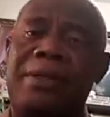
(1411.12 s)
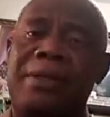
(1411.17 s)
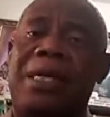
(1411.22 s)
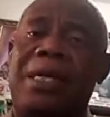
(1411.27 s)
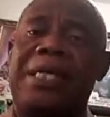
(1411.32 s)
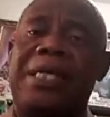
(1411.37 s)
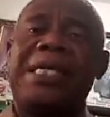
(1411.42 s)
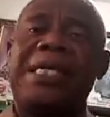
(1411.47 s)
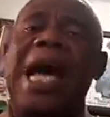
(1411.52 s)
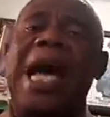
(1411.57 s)

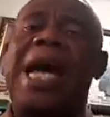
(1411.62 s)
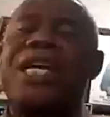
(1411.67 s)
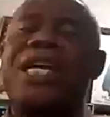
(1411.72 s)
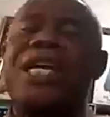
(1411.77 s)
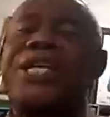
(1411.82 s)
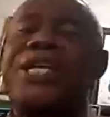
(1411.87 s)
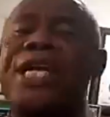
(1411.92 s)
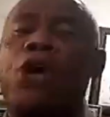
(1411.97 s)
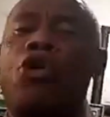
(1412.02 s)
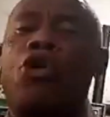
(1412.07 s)
leader in
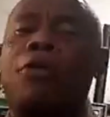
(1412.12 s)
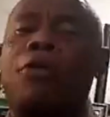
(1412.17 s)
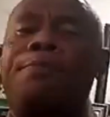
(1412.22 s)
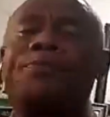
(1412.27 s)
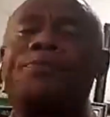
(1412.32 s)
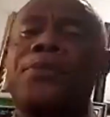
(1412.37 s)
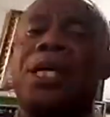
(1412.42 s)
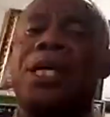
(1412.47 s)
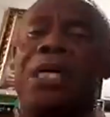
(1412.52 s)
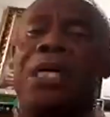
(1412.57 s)
the home,
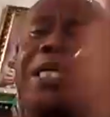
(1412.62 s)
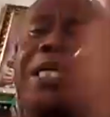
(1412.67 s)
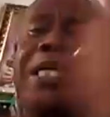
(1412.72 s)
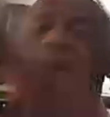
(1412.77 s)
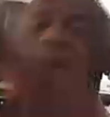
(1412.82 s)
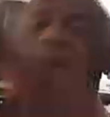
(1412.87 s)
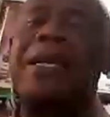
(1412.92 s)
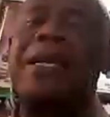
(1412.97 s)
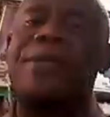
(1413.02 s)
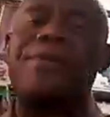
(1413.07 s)
leader
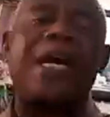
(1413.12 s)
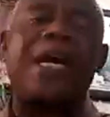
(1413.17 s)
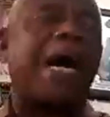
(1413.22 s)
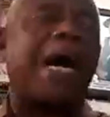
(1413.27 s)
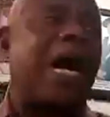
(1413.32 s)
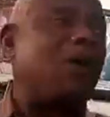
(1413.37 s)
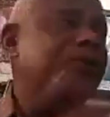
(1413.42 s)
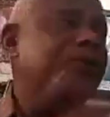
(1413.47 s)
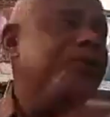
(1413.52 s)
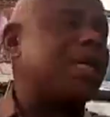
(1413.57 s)
in the
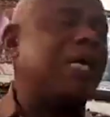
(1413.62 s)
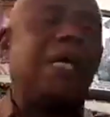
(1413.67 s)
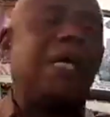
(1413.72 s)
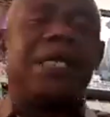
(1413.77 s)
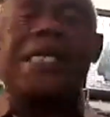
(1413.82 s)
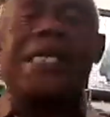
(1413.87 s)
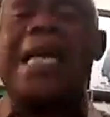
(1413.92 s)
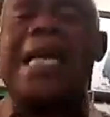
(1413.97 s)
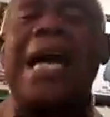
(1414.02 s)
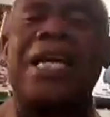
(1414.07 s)
house,
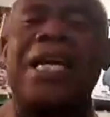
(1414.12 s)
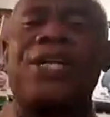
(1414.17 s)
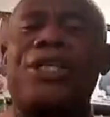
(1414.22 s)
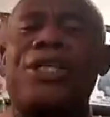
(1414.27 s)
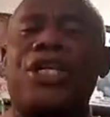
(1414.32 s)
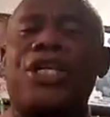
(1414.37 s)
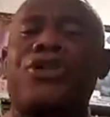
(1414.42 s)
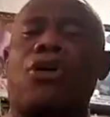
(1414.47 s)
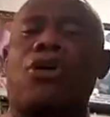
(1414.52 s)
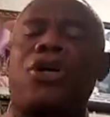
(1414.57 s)
leader in
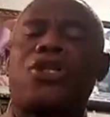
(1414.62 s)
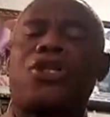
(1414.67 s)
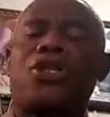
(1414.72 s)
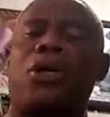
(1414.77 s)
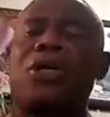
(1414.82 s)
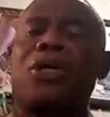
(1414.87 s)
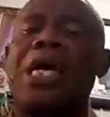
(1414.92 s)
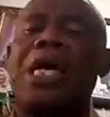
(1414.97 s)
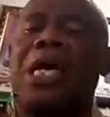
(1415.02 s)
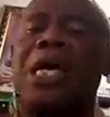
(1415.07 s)
discussion,
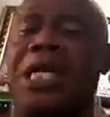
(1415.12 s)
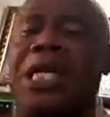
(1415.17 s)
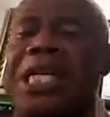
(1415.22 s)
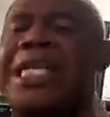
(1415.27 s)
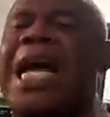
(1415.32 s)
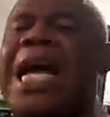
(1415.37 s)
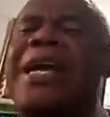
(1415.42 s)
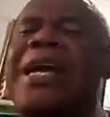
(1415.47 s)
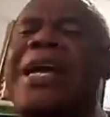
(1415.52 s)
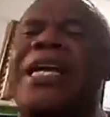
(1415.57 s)
leader
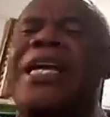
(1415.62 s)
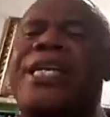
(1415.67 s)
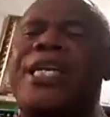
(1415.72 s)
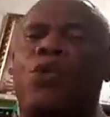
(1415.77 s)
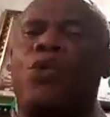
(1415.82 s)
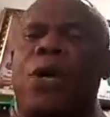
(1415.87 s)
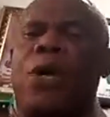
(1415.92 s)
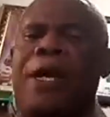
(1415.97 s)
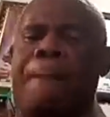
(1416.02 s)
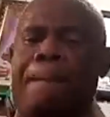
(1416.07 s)

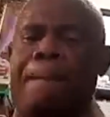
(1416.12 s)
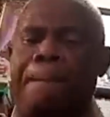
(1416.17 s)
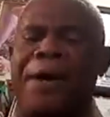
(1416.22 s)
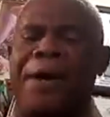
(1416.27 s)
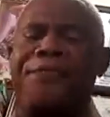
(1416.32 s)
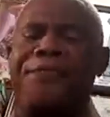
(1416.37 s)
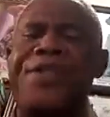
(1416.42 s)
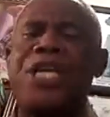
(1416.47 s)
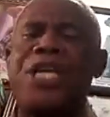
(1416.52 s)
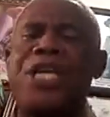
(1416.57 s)
anywhere.
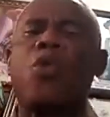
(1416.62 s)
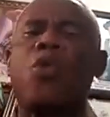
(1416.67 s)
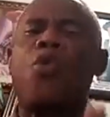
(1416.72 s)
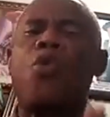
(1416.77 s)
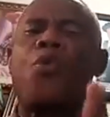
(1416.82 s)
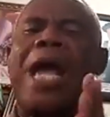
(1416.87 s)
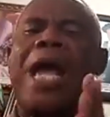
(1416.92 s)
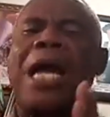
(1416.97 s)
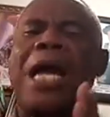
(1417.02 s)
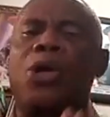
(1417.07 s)
But this one,
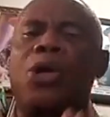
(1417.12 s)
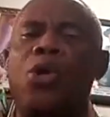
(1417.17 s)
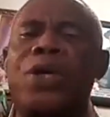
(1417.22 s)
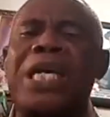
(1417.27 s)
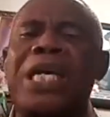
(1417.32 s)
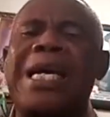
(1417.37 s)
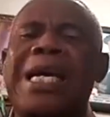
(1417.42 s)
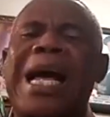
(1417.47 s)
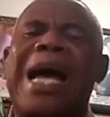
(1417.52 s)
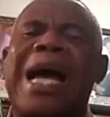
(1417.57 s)
we are
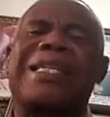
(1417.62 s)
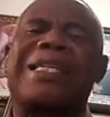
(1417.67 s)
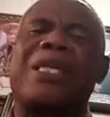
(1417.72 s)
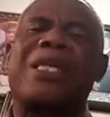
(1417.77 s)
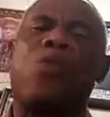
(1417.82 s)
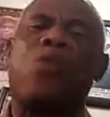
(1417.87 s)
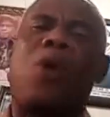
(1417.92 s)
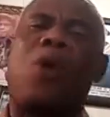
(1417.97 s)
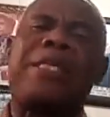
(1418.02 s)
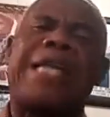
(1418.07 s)
looking at the
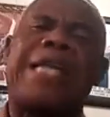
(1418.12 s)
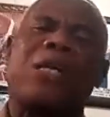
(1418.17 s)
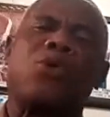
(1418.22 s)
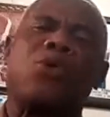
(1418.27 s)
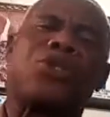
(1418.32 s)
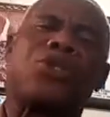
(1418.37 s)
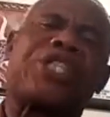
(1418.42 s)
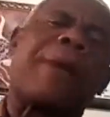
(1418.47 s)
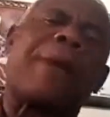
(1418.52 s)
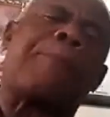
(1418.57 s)
one that you
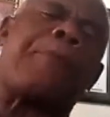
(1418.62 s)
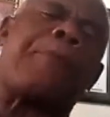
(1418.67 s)
take